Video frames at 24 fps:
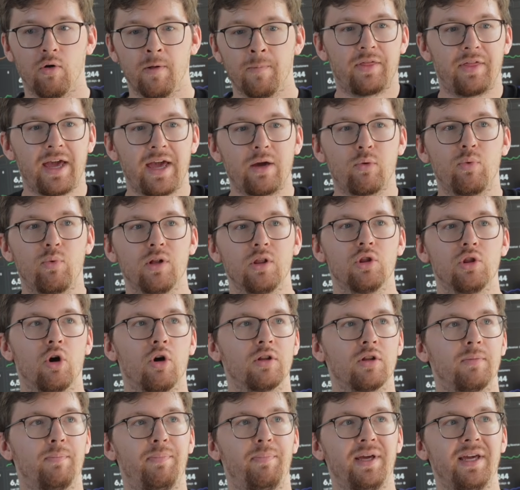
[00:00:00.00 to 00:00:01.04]
They will
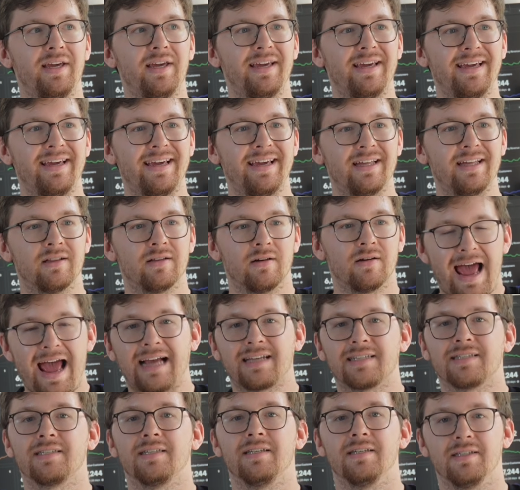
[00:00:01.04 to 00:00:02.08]
not be in
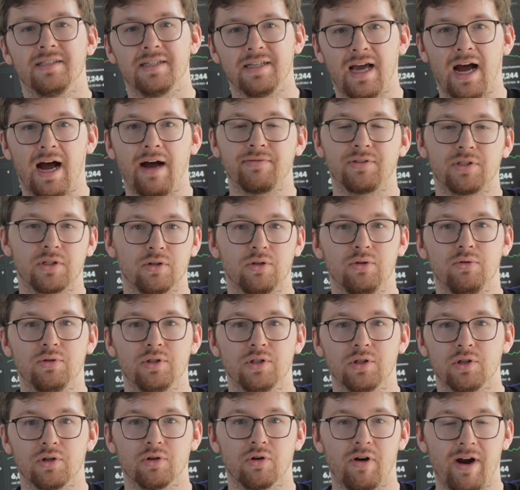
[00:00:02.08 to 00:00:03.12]
ecstasy after
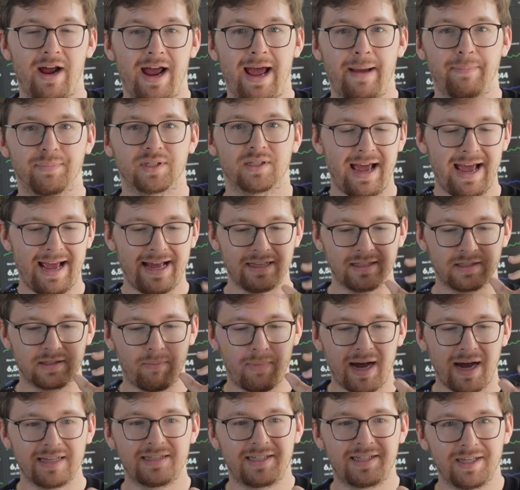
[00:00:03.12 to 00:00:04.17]
using your apps. And
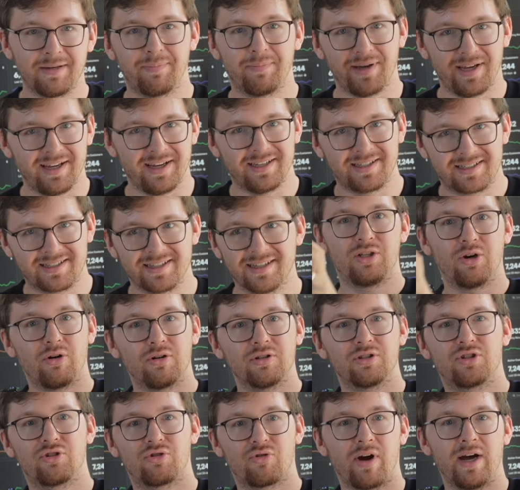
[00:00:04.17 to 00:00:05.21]
my tip is,
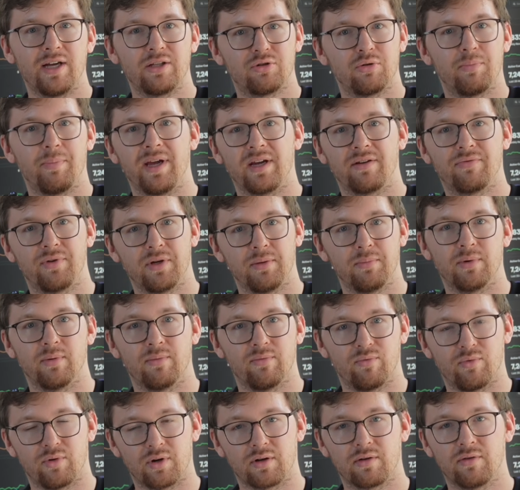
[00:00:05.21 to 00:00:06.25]
don't try to make freemium
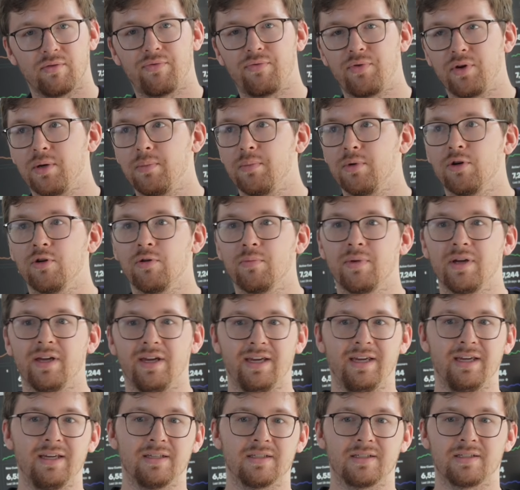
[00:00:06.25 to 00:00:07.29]
work. Freemium
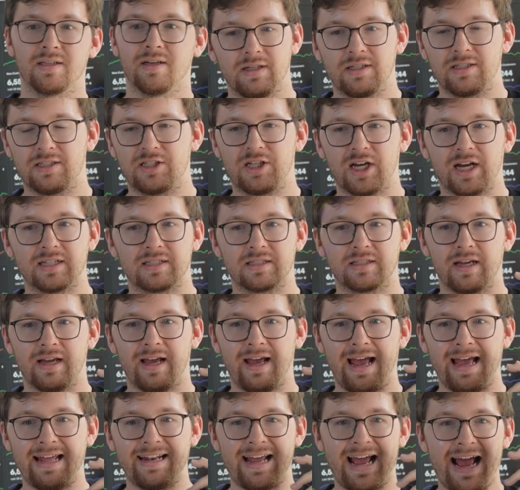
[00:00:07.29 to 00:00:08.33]
is just
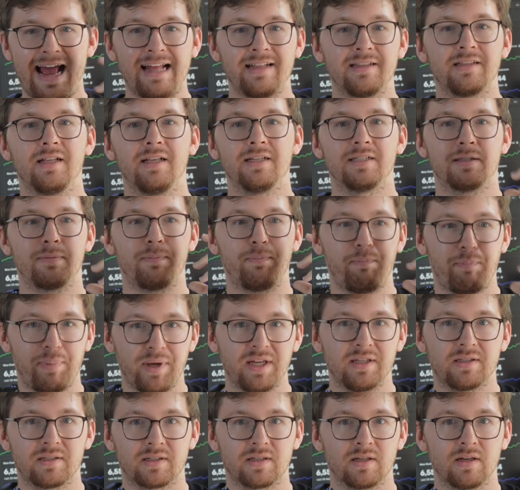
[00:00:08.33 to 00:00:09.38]
an endless
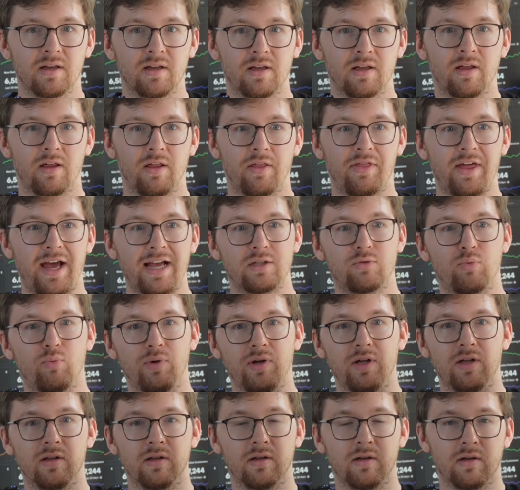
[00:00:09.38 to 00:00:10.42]
pit that
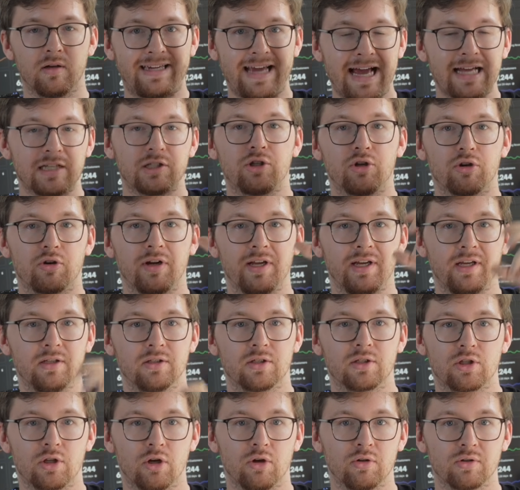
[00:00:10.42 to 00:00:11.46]
will get your
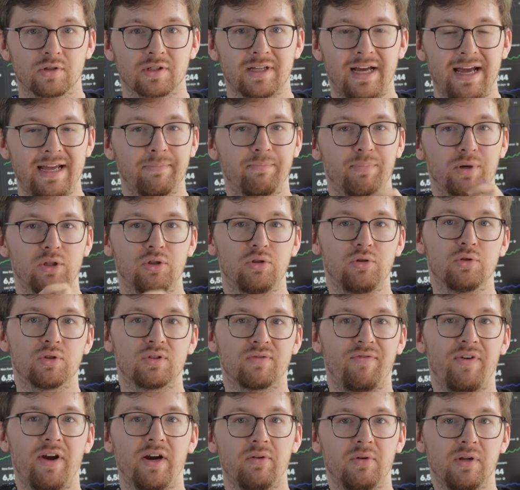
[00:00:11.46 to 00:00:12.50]
installs and produce
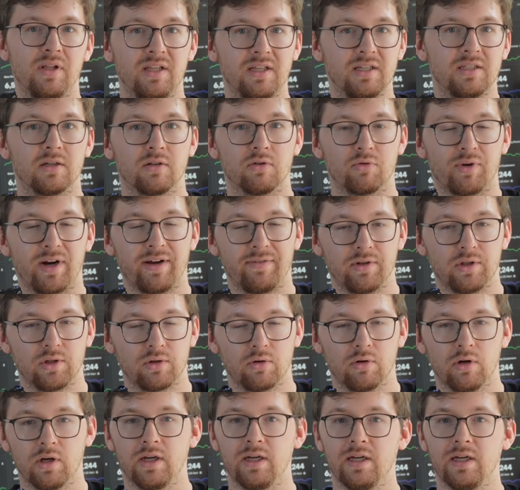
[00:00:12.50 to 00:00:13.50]
very little revenue.